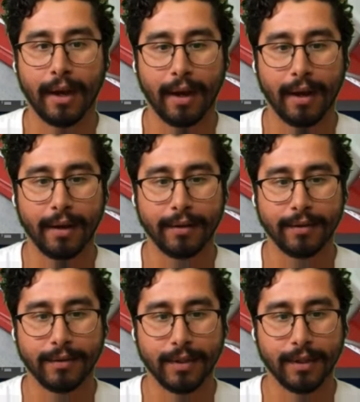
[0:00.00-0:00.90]

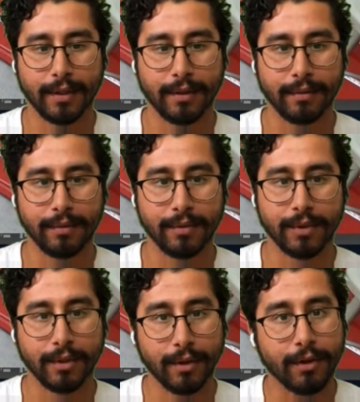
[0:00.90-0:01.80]

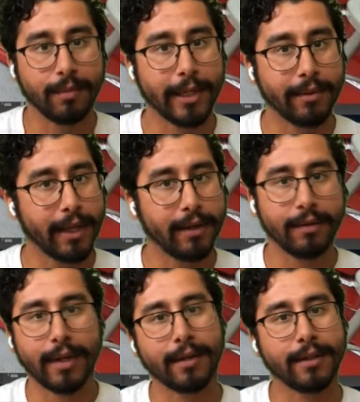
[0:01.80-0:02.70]
learn them and not